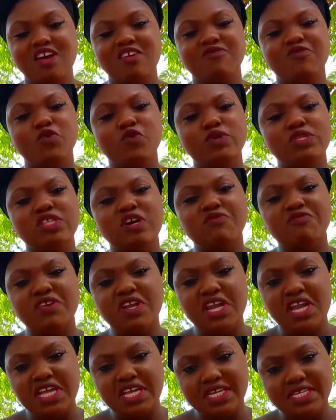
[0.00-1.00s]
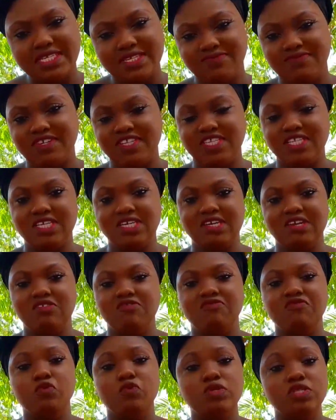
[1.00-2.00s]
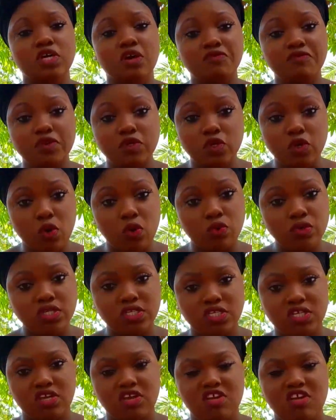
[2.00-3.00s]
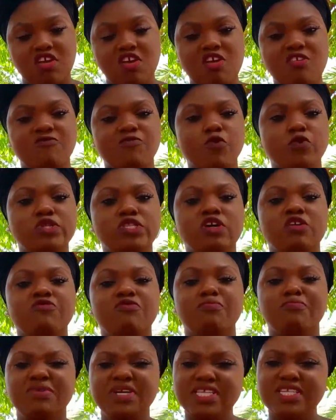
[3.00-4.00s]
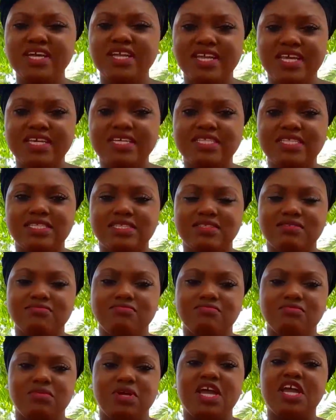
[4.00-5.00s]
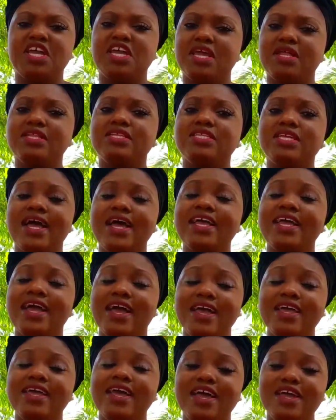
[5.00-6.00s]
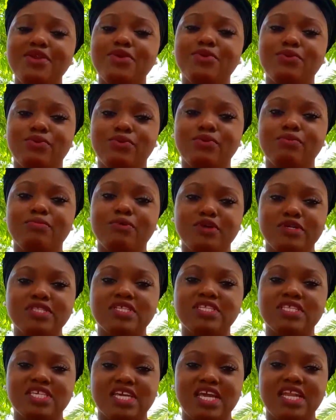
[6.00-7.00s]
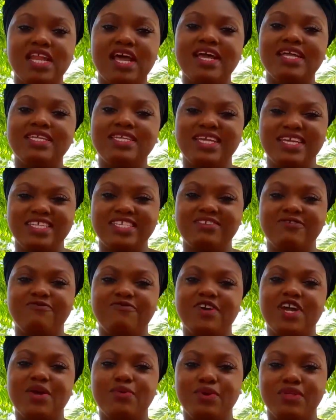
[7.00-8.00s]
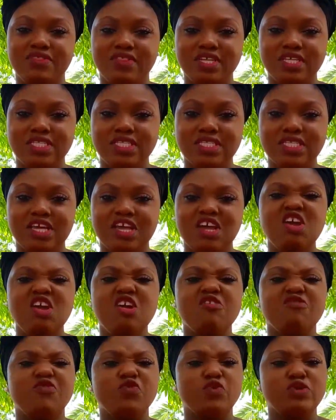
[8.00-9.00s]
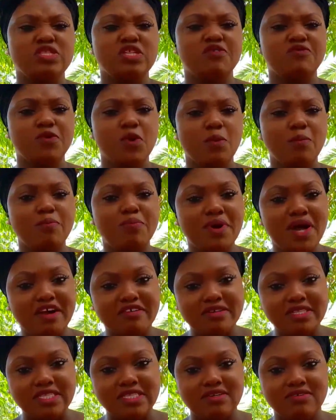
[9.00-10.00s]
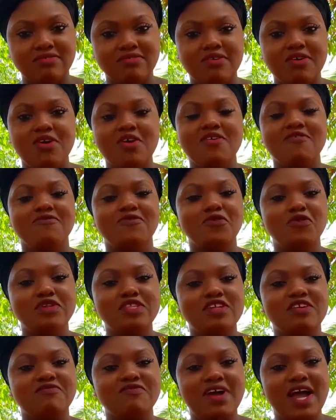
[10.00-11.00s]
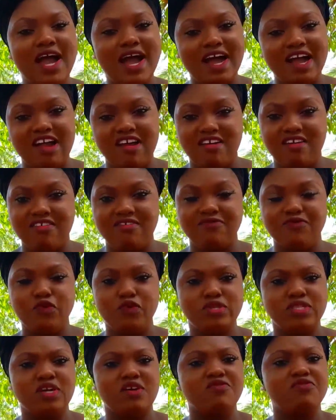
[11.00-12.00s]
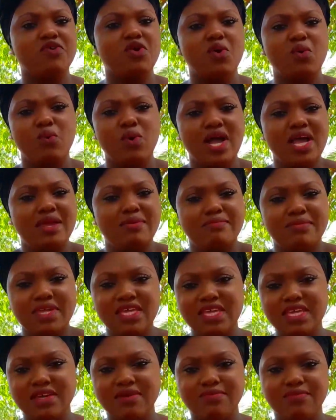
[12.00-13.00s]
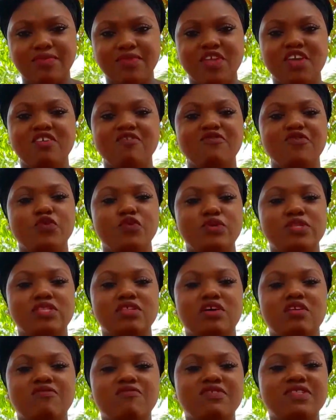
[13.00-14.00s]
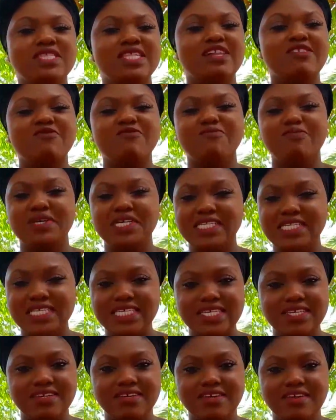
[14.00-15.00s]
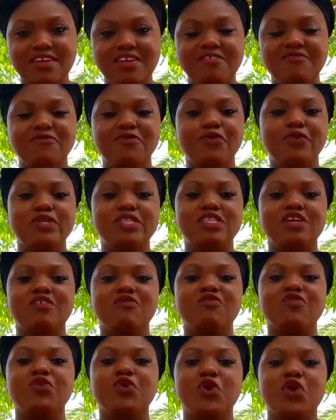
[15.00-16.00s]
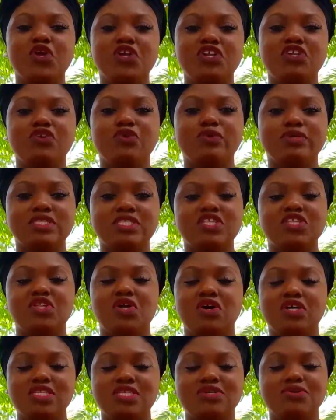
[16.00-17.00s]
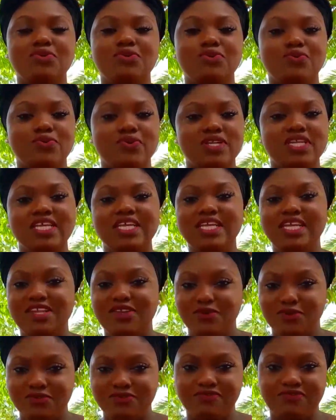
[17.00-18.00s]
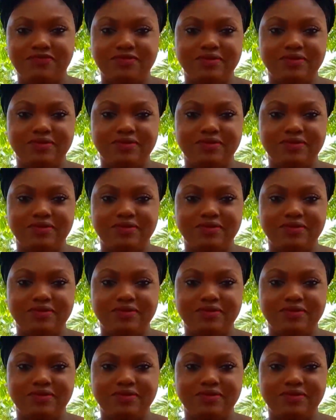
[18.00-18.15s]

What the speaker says: Fruits of negativity, fruits of doubt, fruits of bitterness. I know persons can identify with this. Fruits of comparison, fruits of anger, fruits of why me, fruits of self-pity, fruits of you're just not good enough.